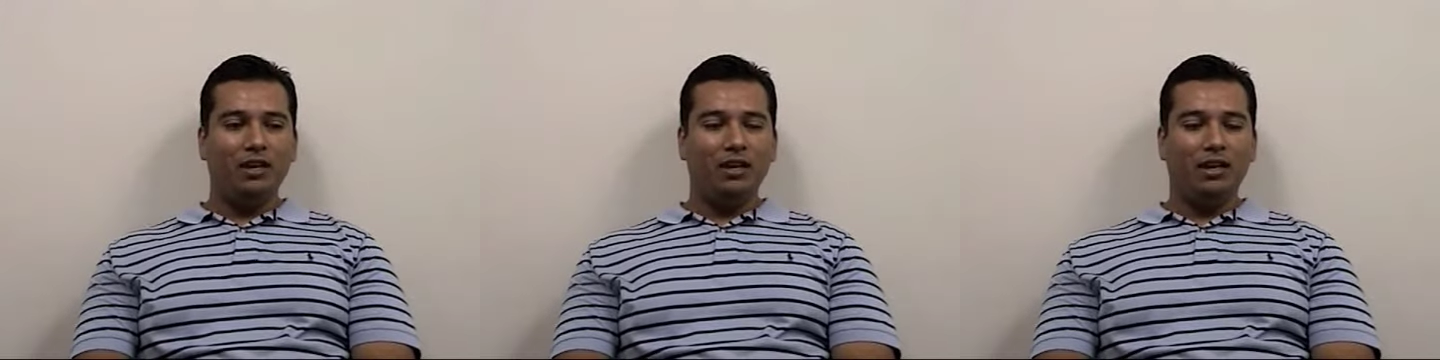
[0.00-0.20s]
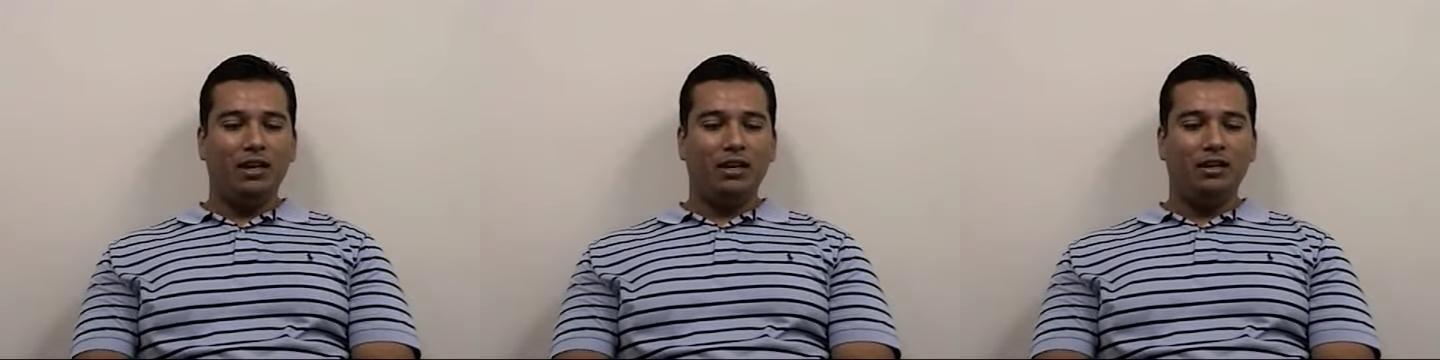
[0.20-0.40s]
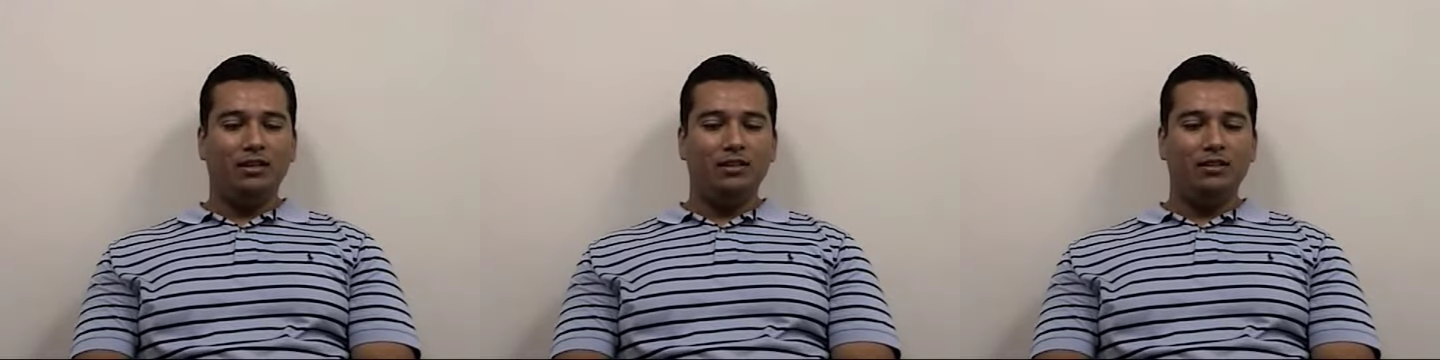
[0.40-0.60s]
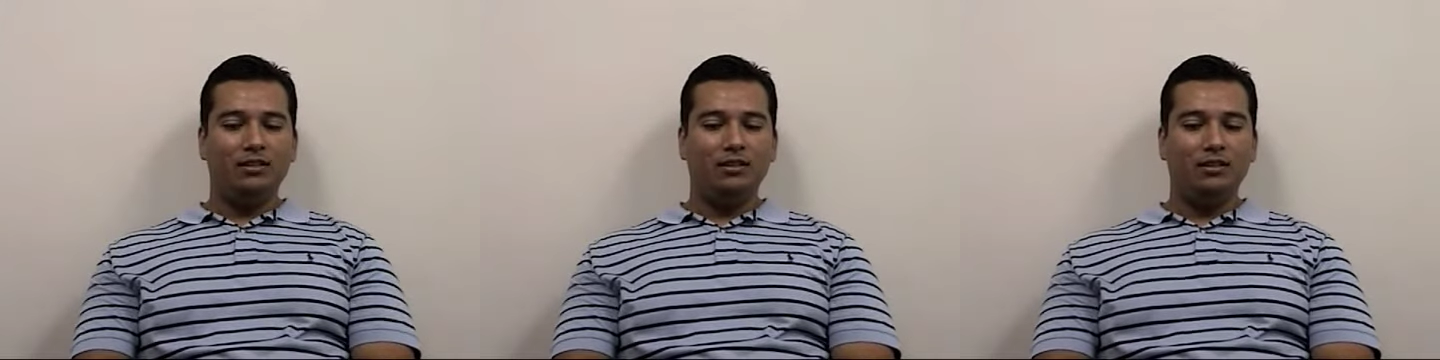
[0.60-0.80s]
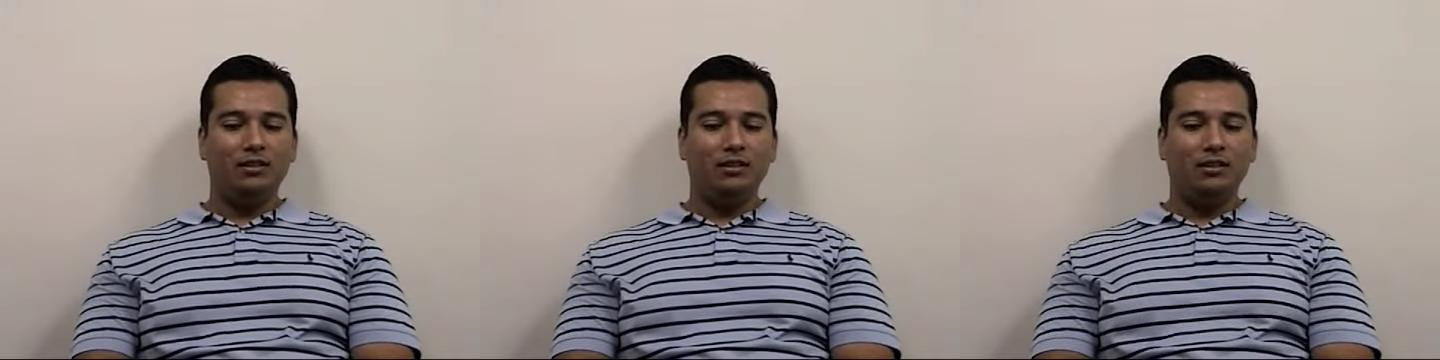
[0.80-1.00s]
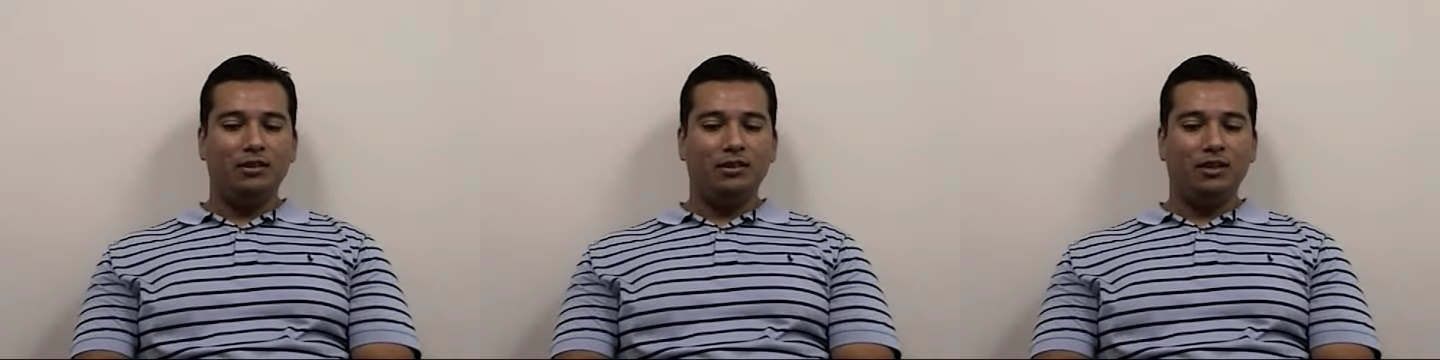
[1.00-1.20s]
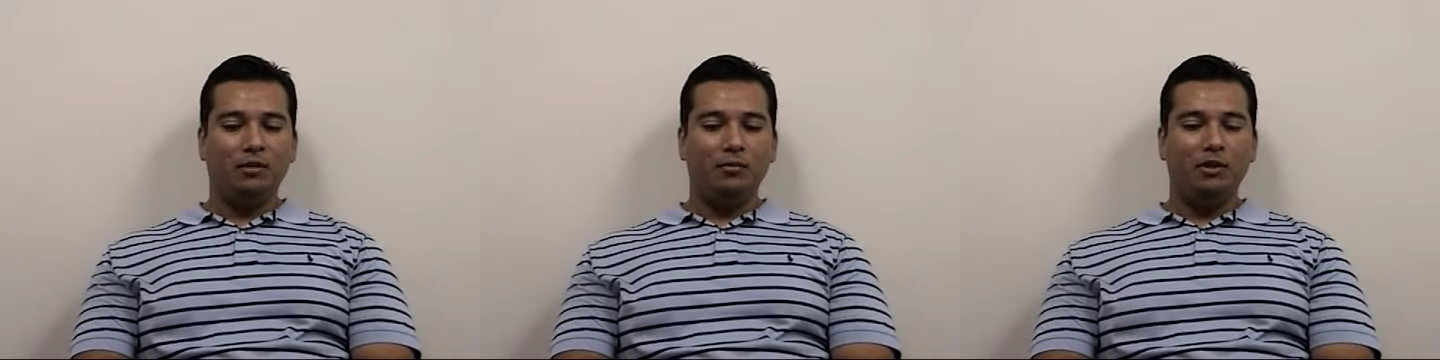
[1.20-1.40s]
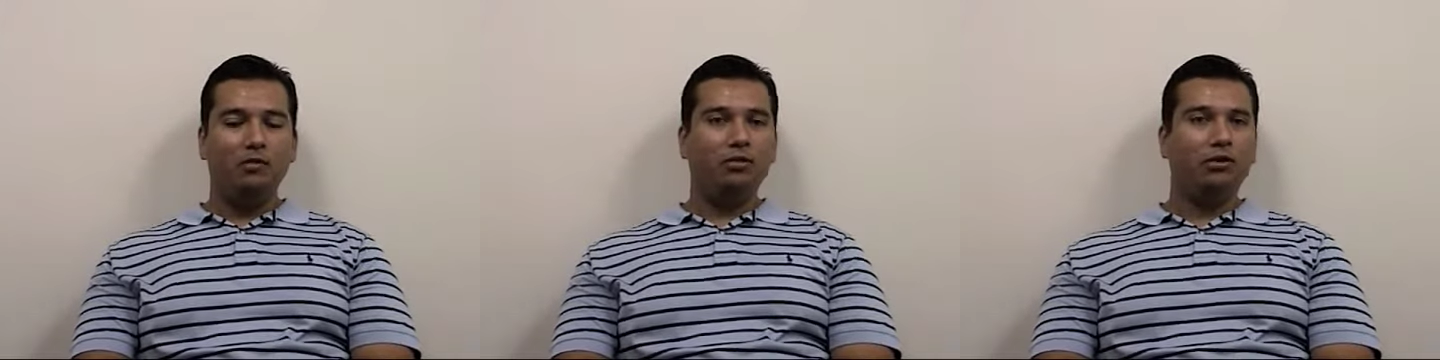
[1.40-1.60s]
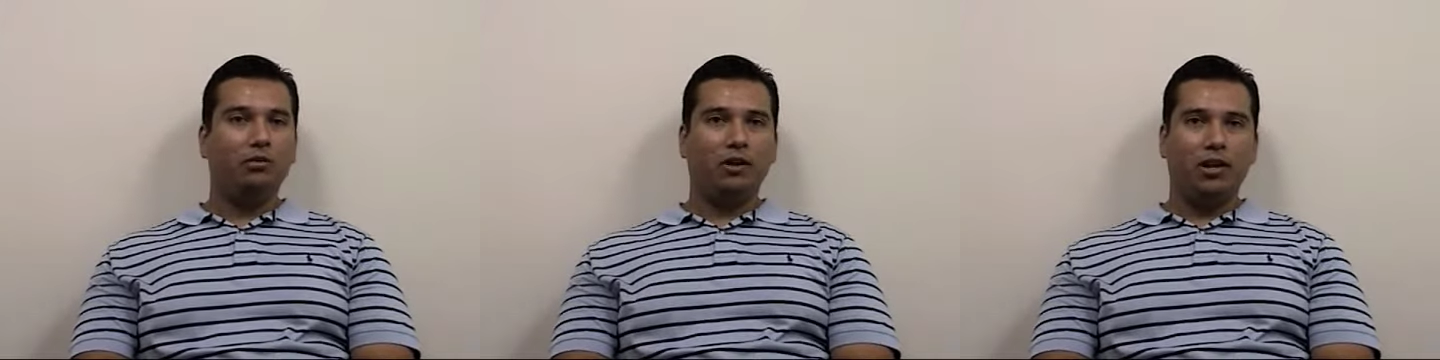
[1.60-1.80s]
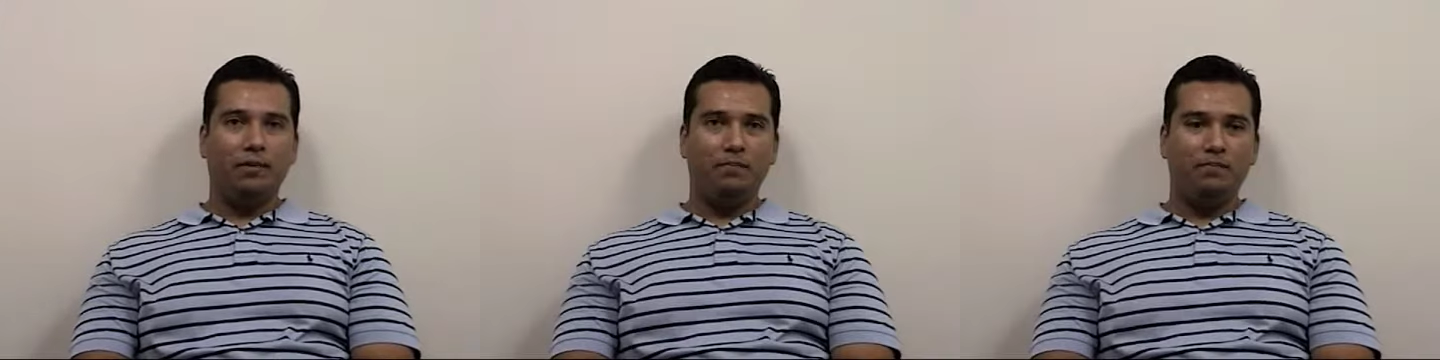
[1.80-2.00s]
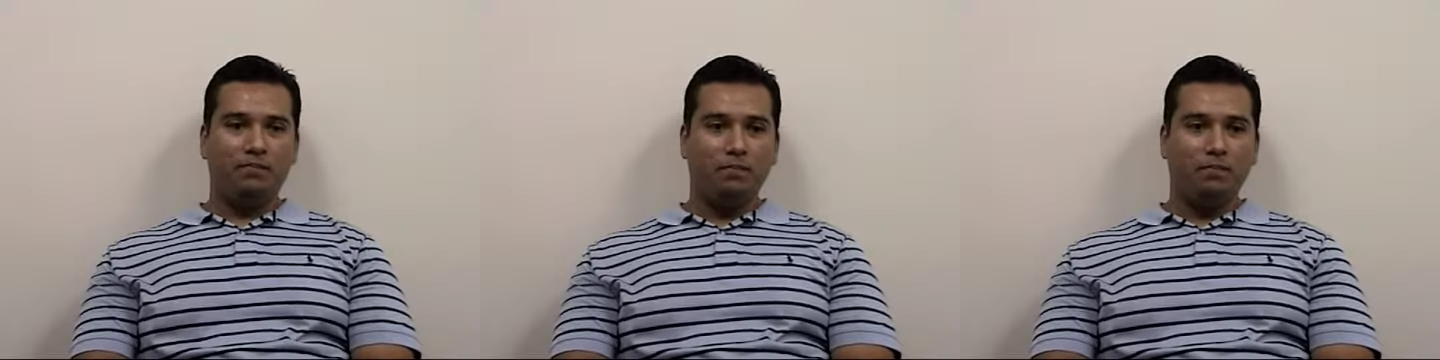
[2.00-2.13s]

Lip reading: and he was great